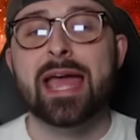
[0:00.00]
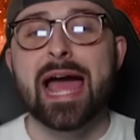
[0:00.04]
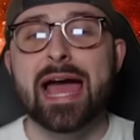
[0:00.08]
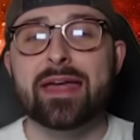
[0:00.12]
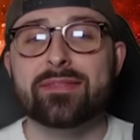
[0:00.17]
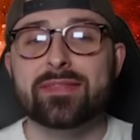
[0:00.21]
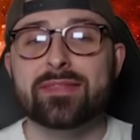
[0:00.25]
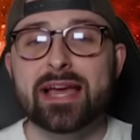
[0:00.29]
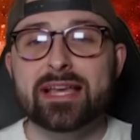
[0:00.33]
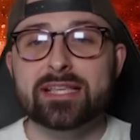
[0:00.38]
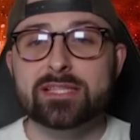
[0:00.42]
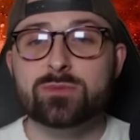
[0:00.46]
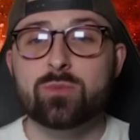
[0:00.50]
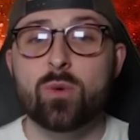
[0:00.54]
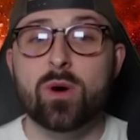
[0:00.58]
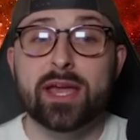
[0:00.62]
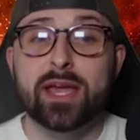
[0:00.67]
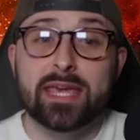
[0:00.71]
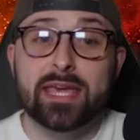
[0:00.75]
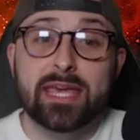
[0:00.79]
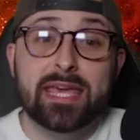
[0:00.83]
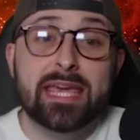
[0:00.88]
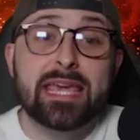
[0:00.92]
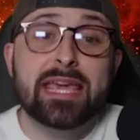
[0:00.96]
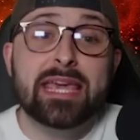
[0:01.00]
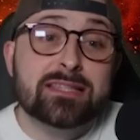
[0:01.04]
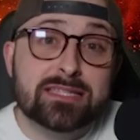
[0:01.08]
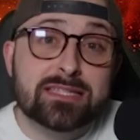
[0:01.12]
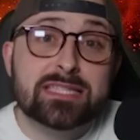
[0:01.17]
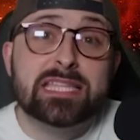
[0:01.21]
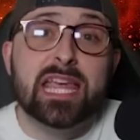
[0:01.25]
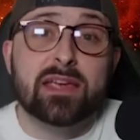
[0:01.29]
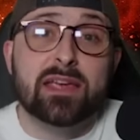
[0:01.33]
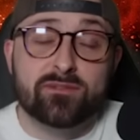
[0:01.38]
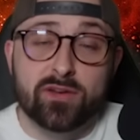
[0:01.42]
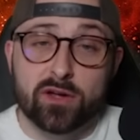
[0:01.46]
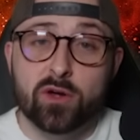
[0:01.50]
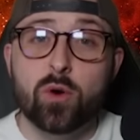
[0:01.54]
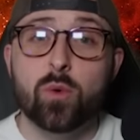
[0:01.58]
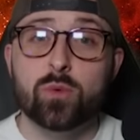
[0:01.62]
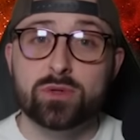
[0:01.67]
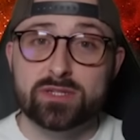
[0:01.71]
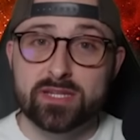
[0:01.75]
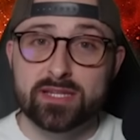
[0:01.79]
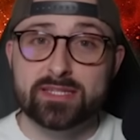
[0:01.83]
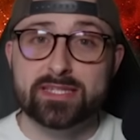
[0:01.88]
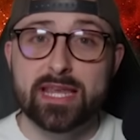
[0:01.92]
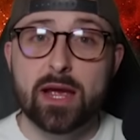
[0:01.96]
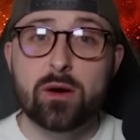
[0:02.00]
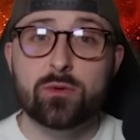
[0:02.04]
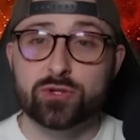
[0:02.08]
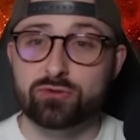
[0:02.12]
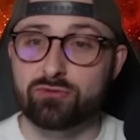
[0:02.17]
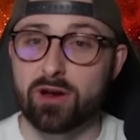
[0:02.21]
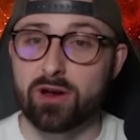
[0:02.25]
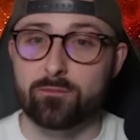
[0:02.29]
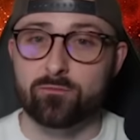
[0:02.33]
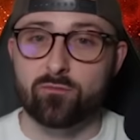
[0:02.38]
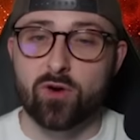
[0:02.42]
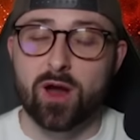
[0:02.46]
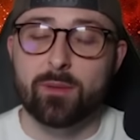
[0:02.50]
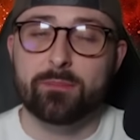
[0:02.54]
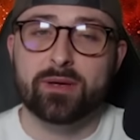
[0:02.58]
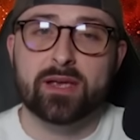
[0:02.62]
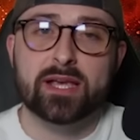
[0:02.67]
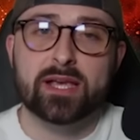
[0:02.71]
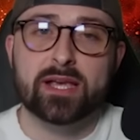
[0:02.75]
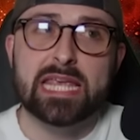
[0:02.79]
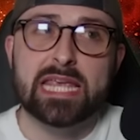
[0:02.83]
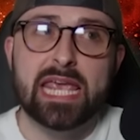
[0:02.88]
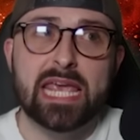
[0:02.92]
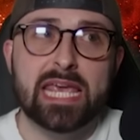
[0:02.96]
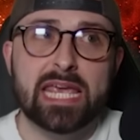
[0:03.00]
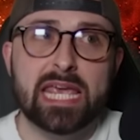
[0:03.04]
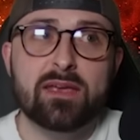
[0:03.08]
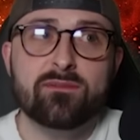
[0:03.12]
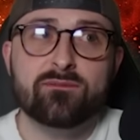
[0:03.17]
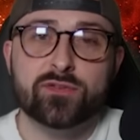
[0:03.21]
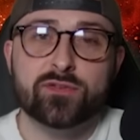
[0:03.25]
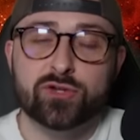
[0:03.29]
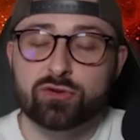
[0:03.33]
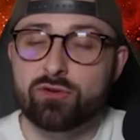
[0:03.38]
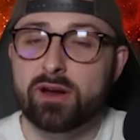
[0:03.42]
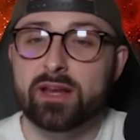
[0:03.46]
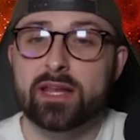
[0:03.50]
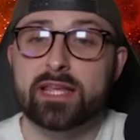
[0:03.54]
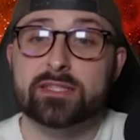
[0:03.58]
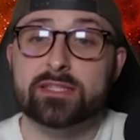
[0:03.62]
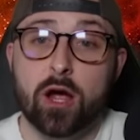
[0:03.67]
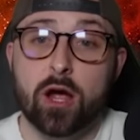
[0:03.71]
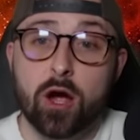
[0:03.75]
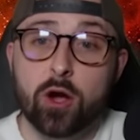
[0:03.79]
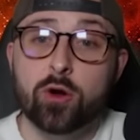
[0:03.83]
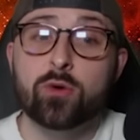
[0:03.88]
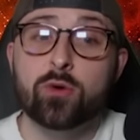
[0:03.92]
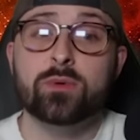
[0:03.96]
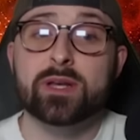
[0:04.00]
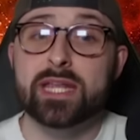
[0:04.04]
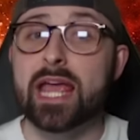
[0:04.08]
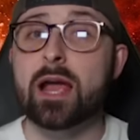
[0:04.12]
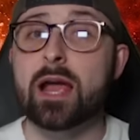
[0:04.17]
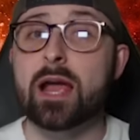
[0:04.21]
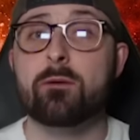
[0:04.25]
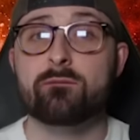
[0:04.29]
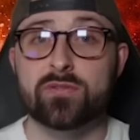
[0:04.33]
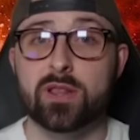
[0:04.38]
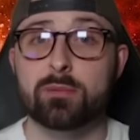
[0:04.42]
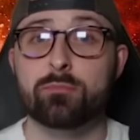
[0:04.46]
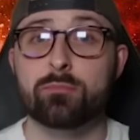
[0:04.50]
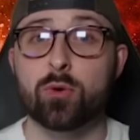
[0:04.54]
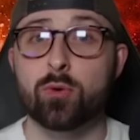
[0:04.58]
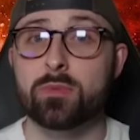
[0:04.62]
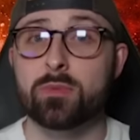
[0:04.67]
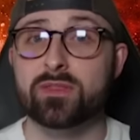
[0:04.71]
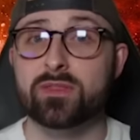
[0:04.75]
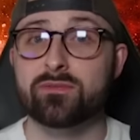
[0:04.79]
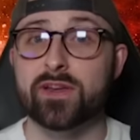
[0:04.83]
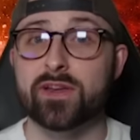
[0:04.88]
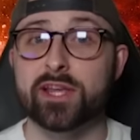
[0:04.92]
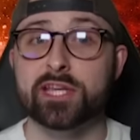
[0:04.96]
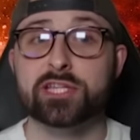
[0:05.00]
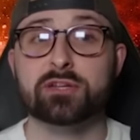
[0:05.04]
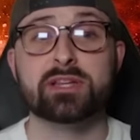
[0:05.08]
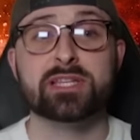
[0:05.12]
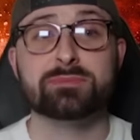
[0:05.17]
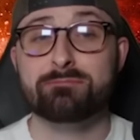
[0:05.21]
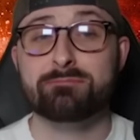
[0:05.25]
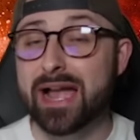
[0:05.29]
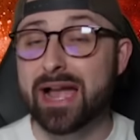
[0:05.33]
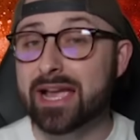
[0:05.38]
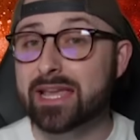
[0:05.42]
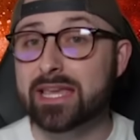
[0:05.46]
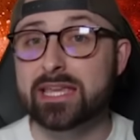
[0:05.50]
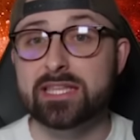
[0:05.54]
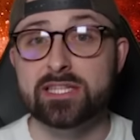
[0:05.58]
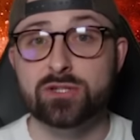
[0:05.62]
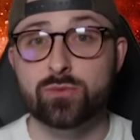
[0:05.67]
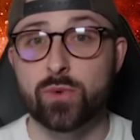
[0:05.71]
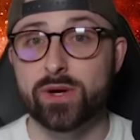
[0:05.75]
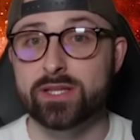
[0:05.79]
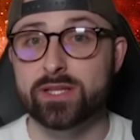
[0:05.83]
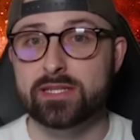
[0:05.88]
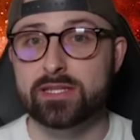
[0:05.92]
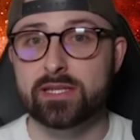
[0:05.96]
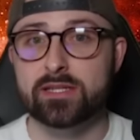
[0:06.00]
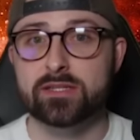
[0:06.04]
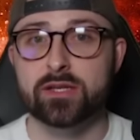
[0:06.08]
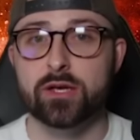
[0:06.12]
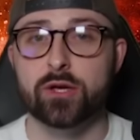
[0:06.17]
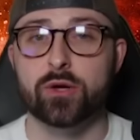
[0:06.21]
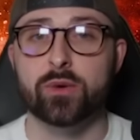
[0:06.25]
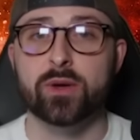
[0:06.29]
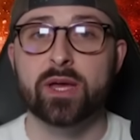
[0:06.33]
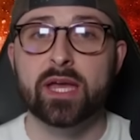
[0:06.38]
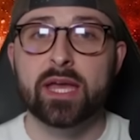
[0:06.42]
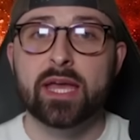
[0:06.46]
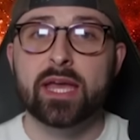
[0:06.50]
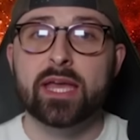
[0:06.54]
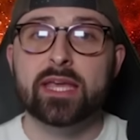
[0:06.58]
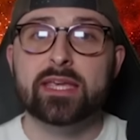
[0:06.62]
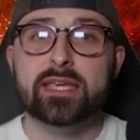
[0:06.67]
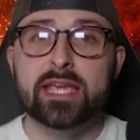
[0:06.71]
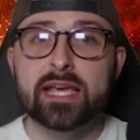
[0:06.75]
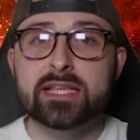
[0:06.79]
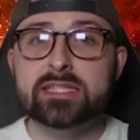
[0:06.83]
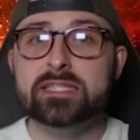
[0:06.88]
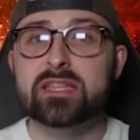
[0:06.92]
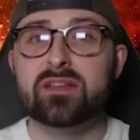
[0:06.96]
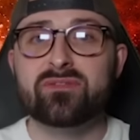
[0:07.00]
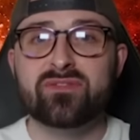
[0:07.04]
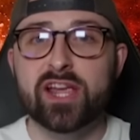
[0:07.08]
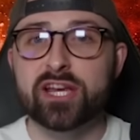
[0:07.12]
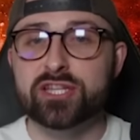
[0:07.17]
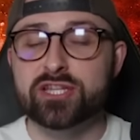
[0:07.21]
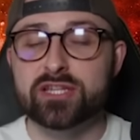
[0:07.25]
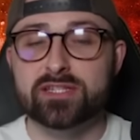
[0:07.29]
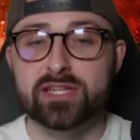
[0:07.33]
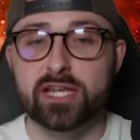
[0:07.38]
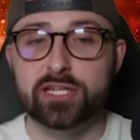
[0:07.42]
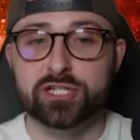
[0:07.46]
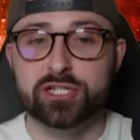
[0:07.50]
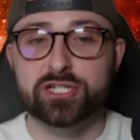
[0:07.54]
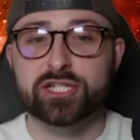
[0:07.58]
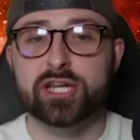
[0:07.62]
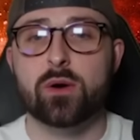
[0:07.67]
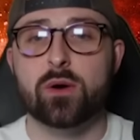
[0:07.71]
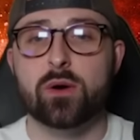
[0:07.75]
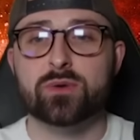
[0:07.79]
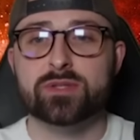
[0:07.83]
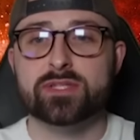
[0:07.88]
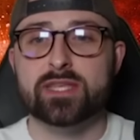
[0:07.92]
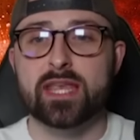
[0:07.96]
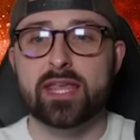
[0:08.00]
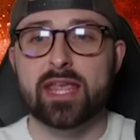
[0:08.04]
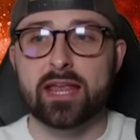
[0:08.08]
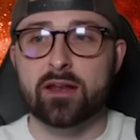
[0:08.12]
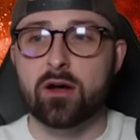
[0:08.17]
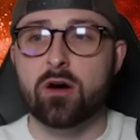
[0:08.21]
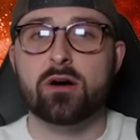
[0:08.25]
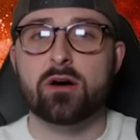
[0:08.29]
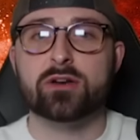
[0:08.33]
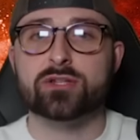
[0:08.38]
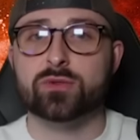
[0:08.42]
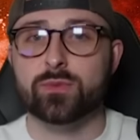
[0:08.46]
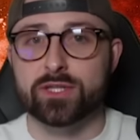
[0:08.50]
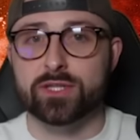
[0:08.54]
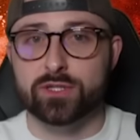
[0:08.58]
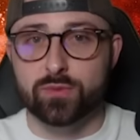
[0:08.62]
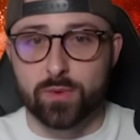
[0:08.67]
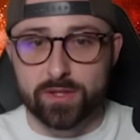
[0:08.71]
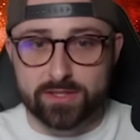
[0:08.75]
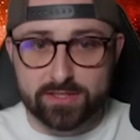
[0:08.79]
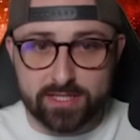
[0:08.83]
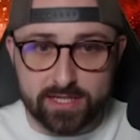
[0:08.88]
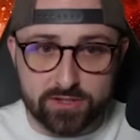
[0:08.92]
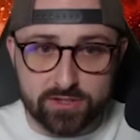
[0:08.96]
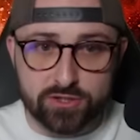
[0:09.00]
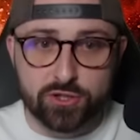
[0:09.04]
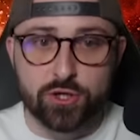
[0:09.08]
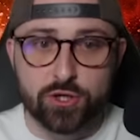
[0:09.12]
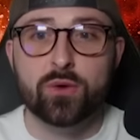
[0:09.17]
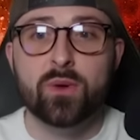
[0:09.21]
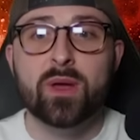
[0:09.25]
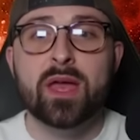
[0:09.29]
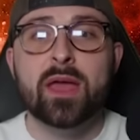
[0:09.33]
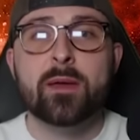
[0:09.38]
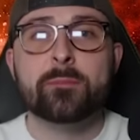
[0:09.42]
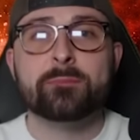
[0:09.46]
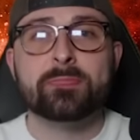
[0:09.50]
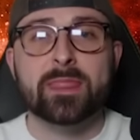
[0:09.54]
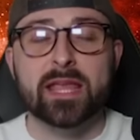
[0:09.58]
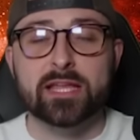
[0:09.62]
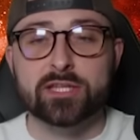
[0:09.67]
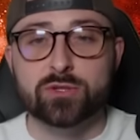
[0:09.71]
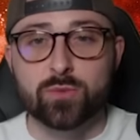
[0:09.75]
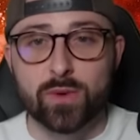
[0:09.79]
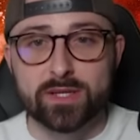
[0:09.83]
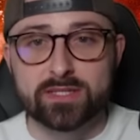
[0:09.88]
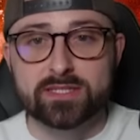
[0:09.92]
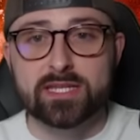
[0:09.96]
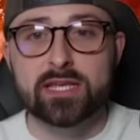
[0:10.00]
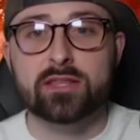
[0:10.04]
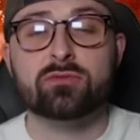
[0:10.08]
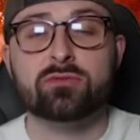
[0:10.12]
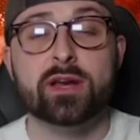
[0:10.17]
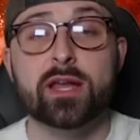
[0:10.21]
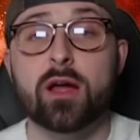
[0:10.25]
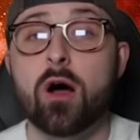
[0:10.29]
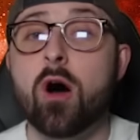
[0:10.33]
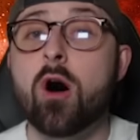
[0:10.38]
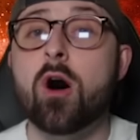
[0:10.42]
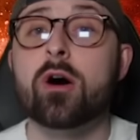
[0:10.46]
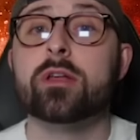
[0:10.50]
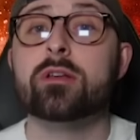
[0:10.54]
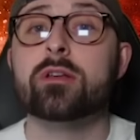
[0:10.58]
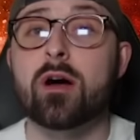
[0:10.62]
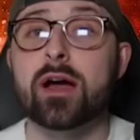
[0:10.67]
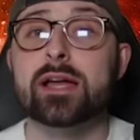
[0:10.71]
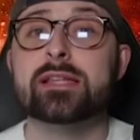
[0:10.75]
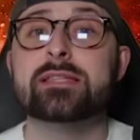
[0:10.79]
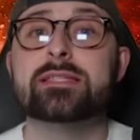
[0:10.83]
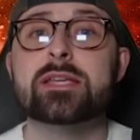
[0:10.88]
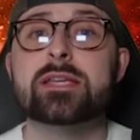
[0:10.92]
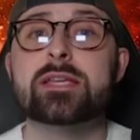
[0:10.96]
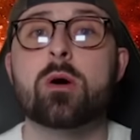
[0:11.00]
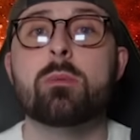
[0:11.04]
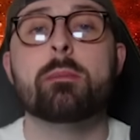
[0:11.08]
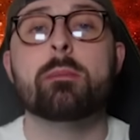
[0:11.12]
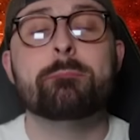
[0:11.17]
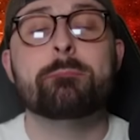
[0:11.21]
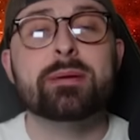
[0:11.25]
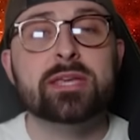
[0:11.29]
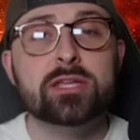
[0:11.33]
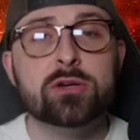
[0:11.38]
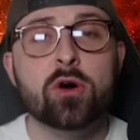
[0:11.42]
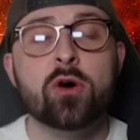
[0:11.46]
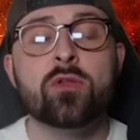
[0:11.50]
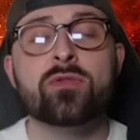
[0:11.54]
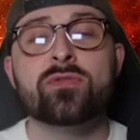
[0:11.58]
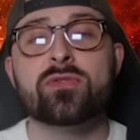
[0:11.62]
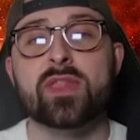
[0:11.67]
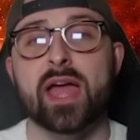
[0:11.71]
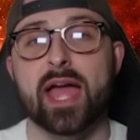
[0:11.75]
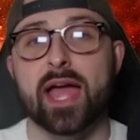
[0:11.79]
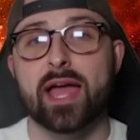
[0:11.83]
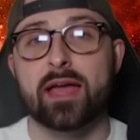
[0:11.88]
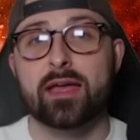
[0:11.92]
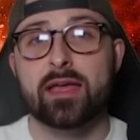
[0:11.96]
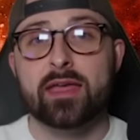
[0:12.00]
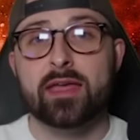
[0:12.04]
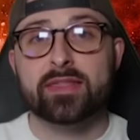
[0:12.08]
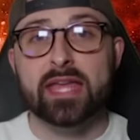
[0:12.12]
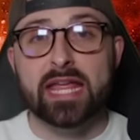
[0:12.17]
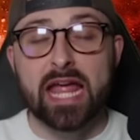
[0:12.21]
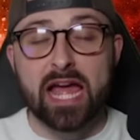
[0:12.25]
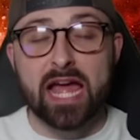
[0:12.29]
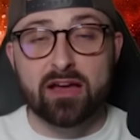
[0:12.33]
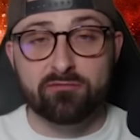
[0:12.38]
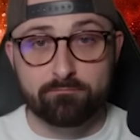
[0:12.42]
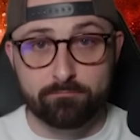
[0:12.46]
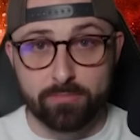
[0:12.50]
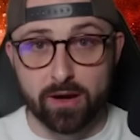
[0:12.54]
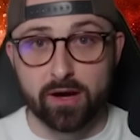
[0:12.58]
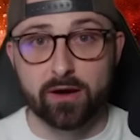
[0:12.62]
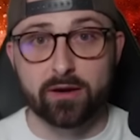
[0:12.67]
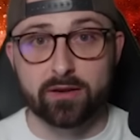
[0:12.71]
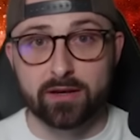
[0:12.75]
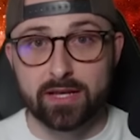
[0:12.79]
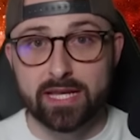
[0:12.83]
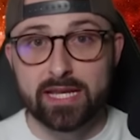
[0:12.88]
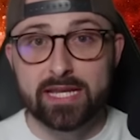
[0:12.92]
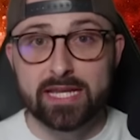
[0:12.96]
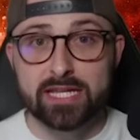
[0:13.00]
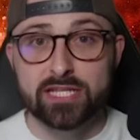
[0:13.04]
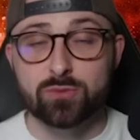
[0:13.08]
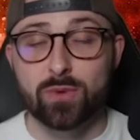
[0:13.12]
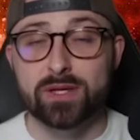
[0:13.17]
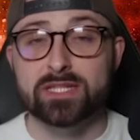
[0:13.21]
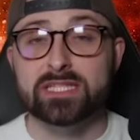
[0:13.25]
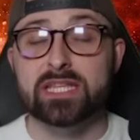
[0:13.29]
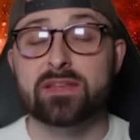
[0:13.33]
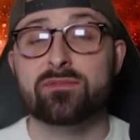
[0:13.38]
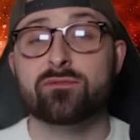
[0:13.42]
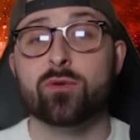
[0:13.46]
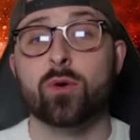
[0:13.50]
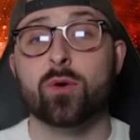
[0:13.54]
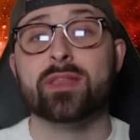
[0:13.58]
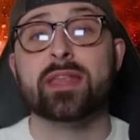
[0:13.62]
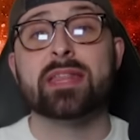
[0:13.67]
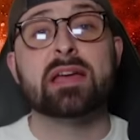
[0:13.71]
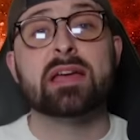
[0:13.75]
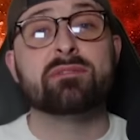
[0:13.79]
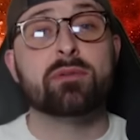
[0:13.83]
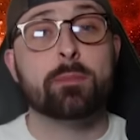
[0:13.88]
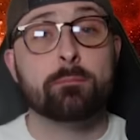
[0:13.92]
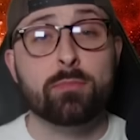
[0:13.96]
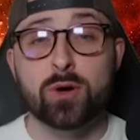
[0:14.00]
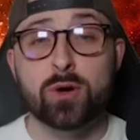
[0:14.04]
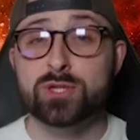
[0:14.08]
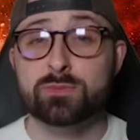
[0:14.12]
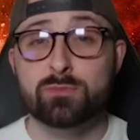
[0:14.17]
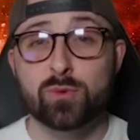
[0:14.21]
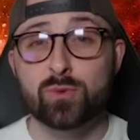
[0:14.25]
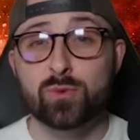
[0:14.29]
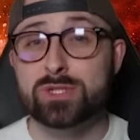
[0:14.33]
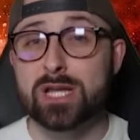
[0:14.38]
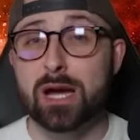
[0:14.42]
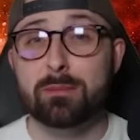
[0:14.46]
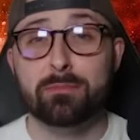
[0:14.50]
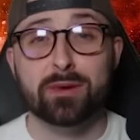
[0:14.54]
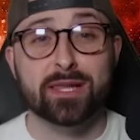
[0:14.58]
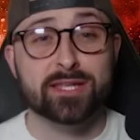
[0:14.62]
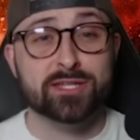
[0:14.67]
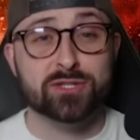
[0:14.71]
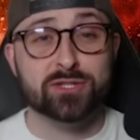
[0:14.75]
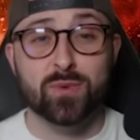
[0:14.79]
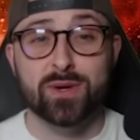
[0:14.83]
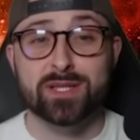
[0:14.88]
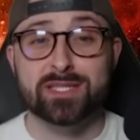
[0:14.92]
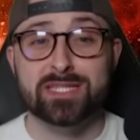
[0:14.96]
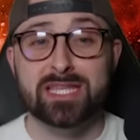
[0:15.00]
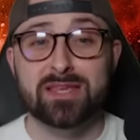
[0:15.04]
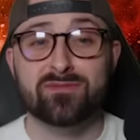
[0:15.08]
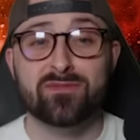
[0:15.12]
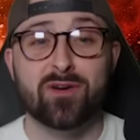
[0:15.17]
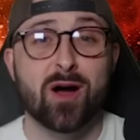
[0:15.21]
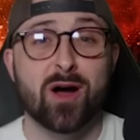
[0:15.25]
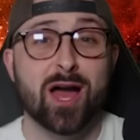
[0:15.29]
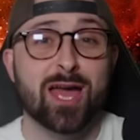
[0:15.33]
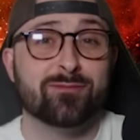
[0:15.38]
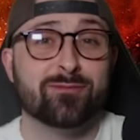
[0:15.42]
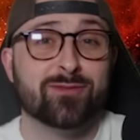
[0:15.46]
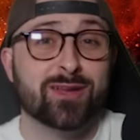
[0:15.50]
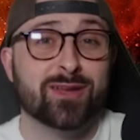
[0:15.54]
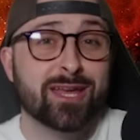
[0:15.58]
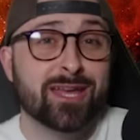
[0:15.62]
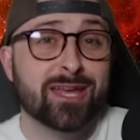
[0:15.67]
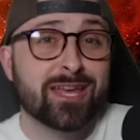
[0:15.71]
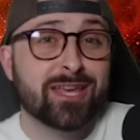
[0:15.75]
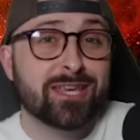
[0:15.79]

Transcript: And that's why it is difficult to sell Trent, right? Because if Trent is only out for the Bournemouth fixture and he's back in 22, yes, the fixtures against Chelsea and Arsenal in 22 and 23 aren't ideal. But beyond that, they have Burnley in 24 and then they have a possible double in 25.